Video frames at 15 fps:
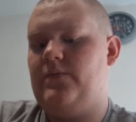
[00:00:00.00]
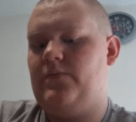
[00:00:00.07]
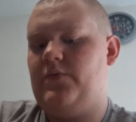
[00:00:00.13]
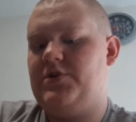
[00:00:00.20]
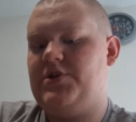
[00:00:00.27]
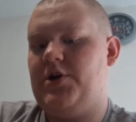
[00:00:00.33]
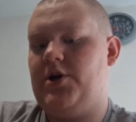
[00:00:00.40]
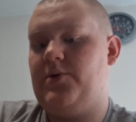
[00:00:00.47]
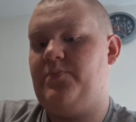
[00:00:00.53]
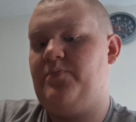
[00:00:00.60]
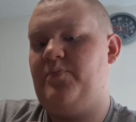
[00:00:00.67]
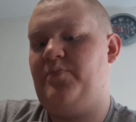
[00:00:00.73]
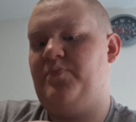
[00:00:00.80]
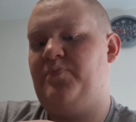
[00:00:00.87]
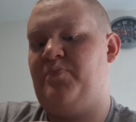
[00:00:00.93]
which are
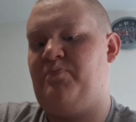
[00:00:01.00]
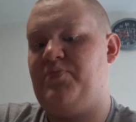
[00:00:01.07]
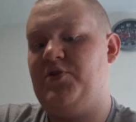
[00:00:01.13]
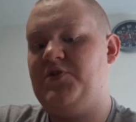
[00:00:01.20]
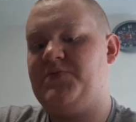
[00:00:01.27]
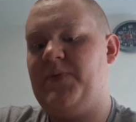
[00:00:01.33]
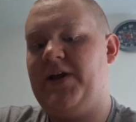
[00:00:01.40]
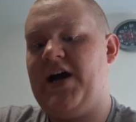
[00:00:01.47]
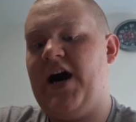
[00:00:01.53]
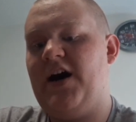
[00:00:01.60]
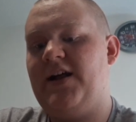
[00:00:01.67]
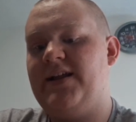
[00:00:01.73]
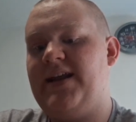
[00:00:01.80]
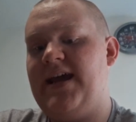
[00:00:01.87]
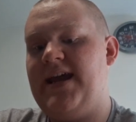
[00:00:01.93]
Blues Big
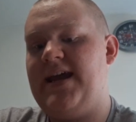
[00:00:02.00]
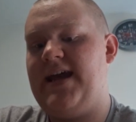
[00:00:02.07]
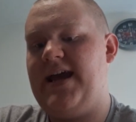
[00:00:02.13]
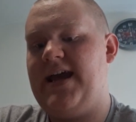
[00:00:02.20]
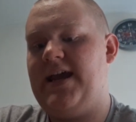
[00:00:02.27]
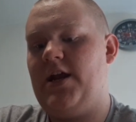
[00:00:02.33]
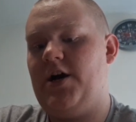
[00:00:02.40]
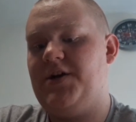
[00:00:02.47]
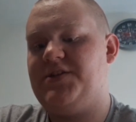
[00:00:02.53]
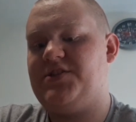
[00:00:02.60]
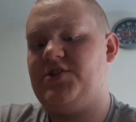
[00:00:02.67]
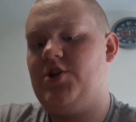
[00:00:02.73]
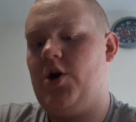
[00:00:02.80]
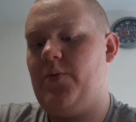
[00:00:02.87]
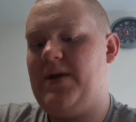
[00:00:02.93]
Holiday, and A
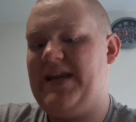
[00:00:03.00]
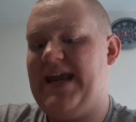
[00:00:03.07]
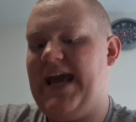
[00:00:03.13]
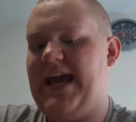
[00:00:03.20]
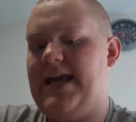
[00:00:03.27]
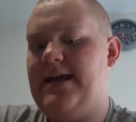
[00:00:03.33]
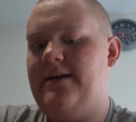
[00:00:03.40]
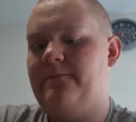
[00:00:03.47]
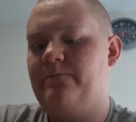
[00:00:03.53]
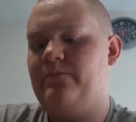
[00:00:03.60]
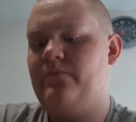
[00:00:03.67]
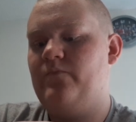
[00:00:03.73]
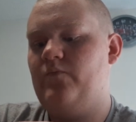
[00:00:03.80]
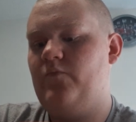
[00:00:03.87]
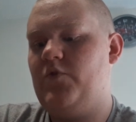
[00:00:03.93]
Snowy Day,
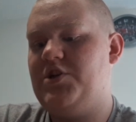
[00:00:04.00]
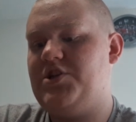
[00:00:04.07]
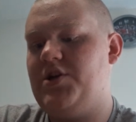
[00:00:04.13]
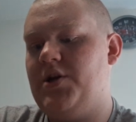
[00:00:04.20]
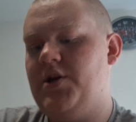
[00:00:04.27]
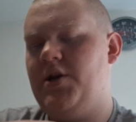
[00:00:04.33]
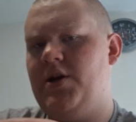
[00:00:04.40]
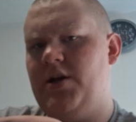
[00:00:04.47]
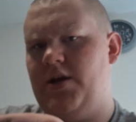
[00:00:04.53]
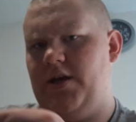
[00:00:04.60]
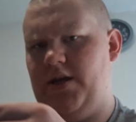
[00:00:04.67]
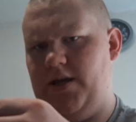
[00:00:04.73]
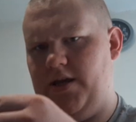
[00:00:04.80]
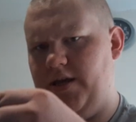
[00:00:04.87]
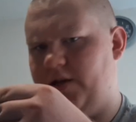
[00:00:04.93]
which
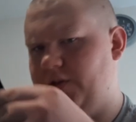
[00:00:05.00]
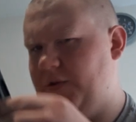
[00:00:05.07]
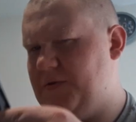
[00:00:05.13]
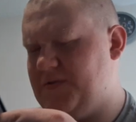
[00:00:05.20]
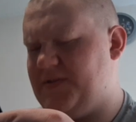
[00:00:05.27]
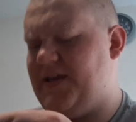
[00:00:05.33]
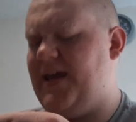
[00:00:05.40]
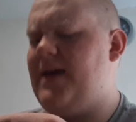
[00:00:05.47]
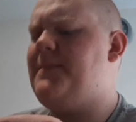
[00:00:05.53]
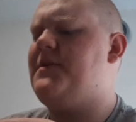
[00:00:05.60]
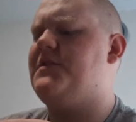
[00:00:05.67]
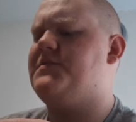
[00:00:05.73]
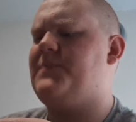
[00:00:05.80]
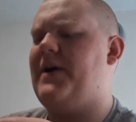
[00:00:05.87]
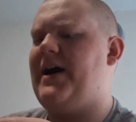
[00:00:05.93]
includes
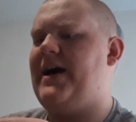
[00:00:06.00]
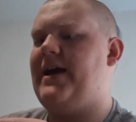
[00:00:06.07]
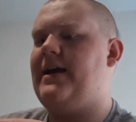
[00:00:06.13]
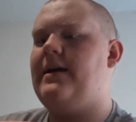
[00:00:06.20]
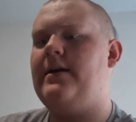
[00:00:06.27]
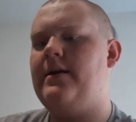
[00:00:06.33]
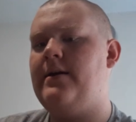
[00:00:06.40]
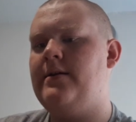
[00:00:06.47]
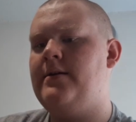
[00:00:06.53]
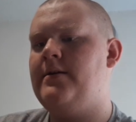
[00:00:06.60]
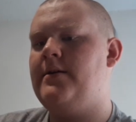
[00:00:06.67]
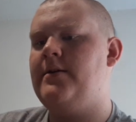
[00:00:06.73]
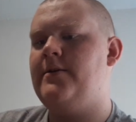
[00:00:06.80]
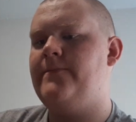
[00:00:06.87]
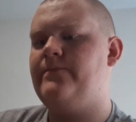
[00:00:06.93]
cameos by
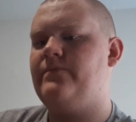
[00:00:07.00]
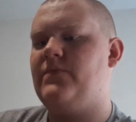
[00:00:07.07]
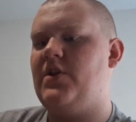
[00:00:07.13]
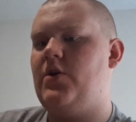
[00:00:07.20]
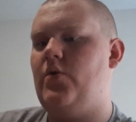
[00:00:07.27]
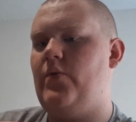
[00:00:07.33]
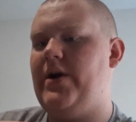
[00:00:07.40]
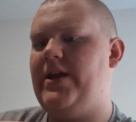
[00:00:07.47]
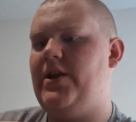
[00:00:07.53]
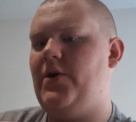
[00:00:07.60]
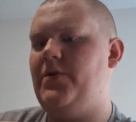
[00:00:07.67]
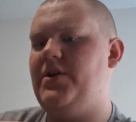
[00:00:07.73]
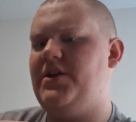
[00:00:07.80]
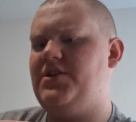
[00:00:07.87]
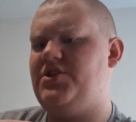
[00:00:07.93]

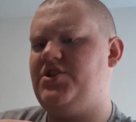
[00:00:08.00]
Wynonna